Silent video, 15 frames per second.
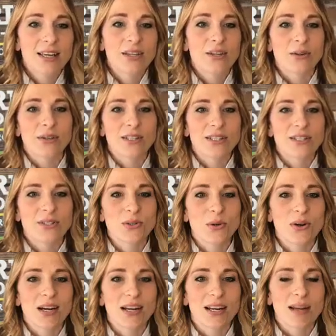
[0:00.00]
You could
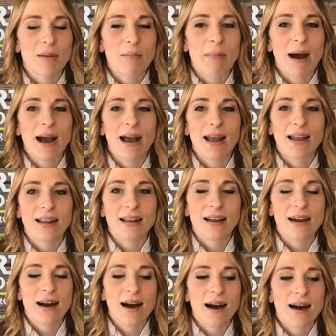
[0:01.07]
store it by,
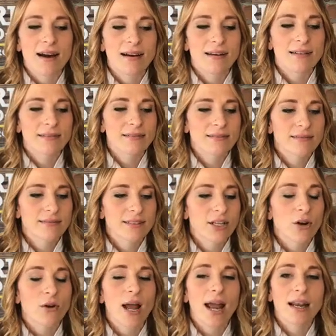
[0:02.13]

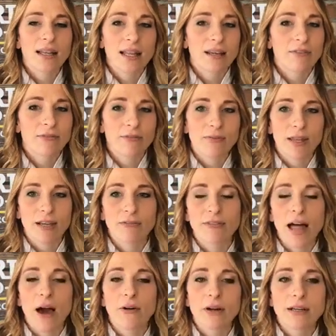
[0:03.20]
kind of like
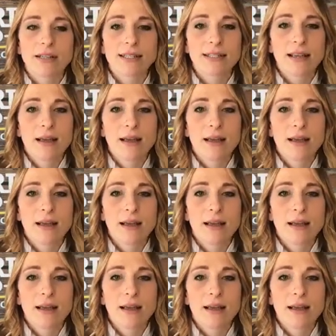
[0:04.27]
flowers.